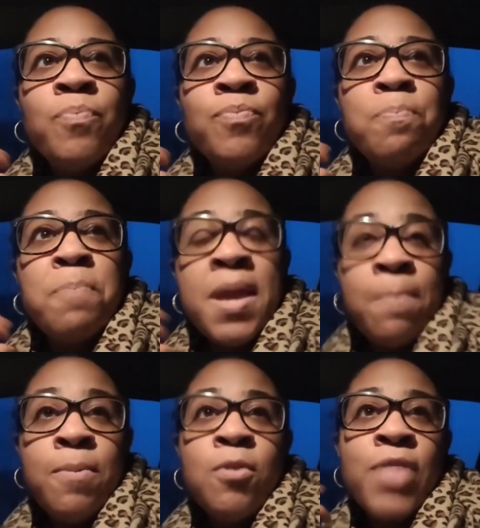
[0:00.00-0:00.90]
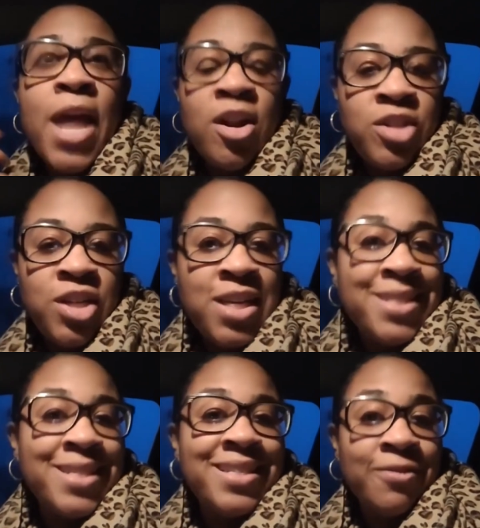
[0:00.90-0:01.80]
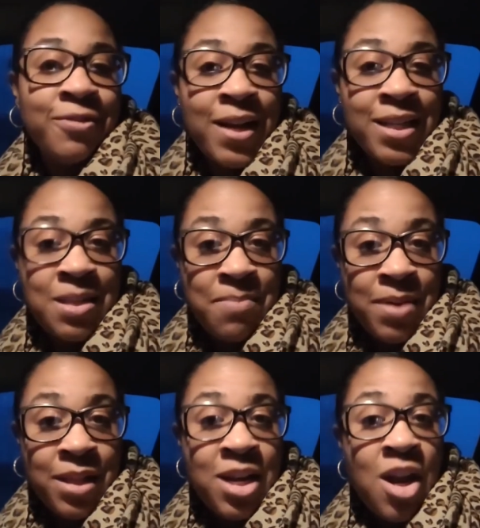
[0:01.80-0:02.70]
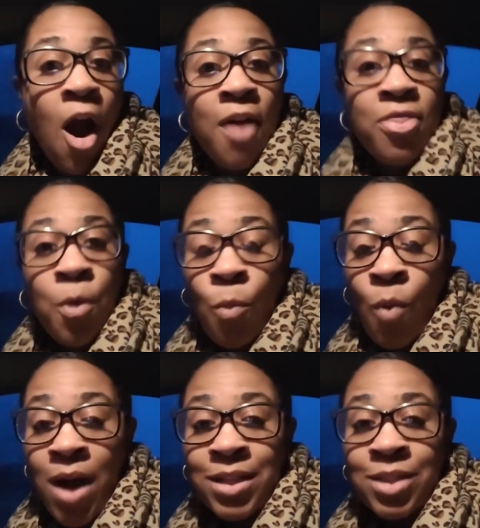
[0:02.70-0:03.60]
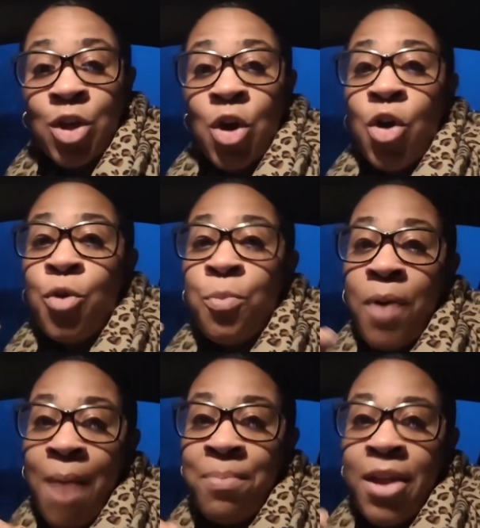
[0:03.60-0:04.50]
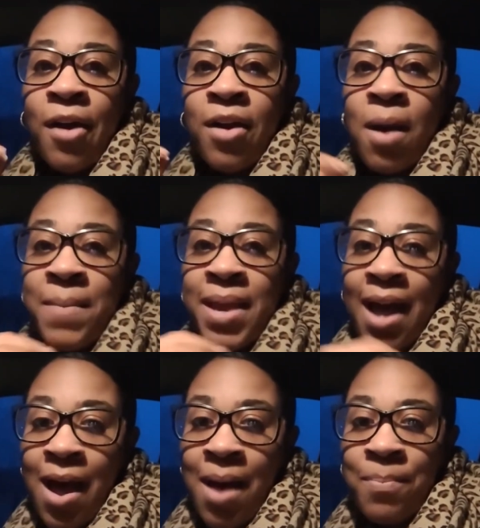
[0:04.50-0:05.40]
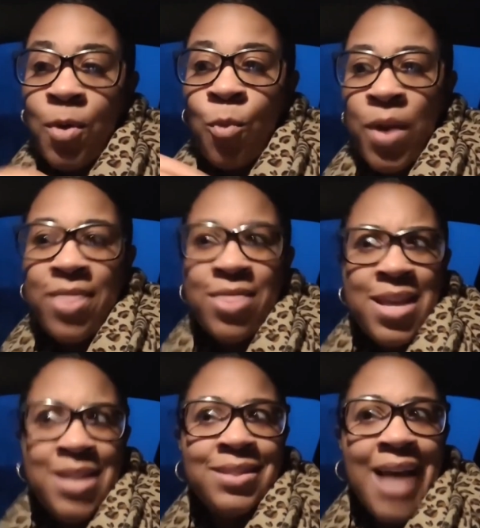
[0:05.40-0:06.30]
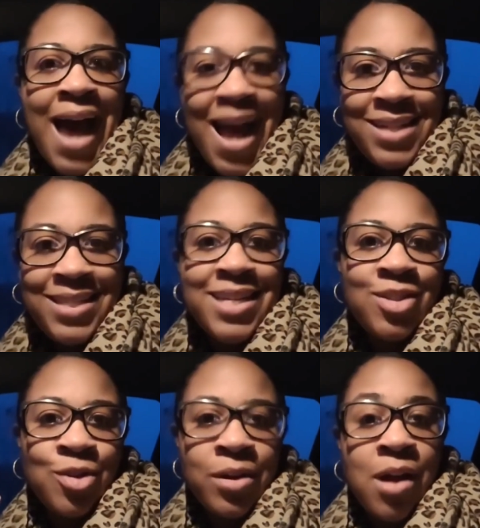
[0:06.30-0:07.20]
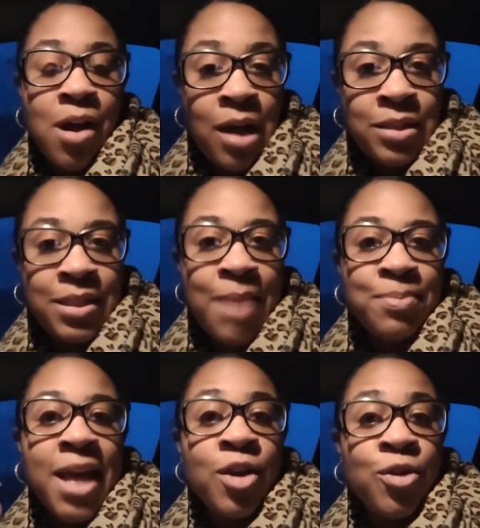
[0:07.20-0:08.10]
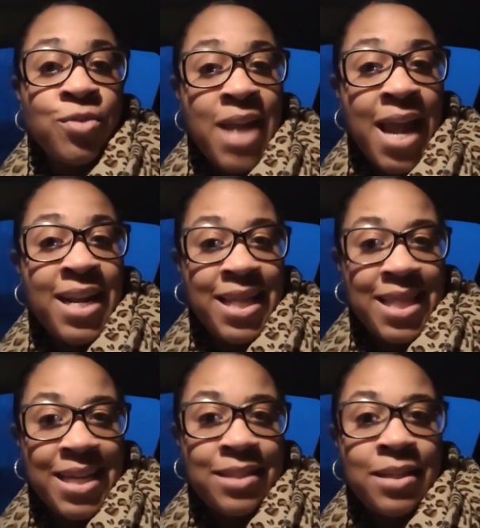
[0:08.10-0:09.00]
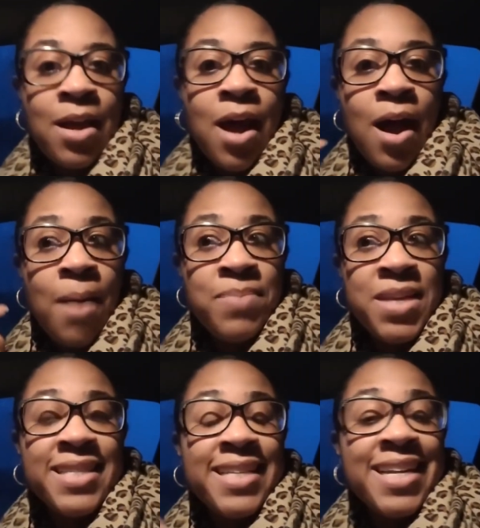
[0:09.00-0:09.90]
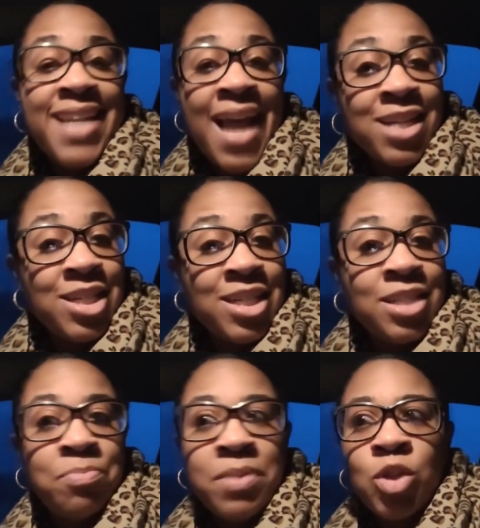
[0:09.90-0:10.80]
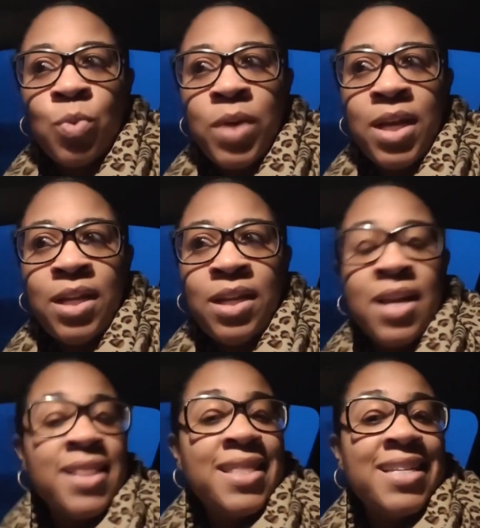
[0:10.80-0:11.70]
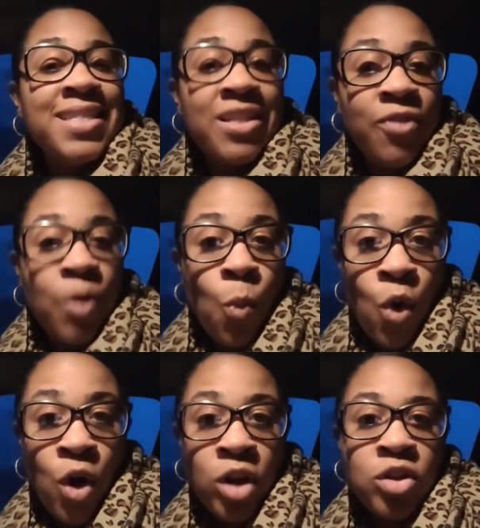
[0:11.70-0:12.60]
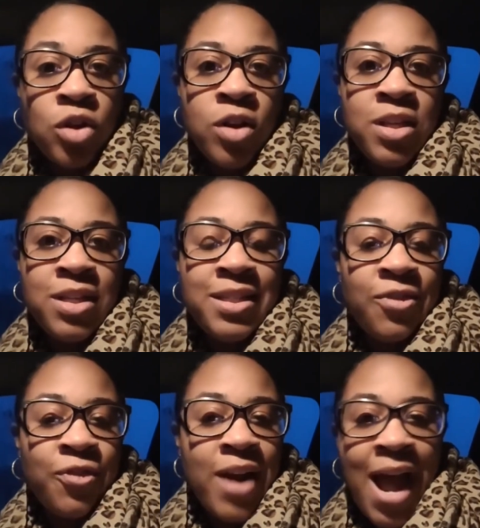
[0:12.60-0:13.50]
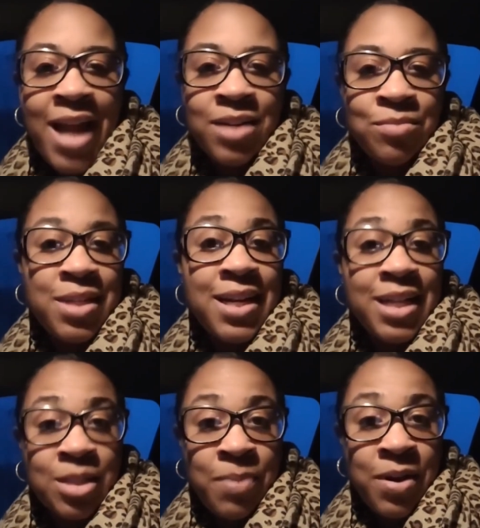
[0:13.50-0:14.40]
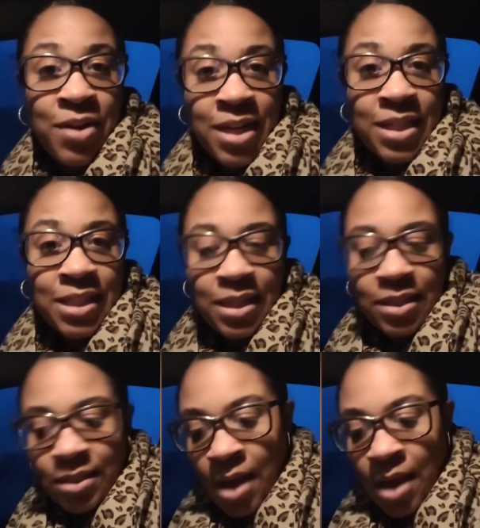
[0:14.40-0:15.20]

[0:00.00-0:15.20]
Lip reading: people that are geniuses in flexibility are the ones who probably are coming up with these ideas or concepts and creating these connections between these different worlds or these different items and experiences.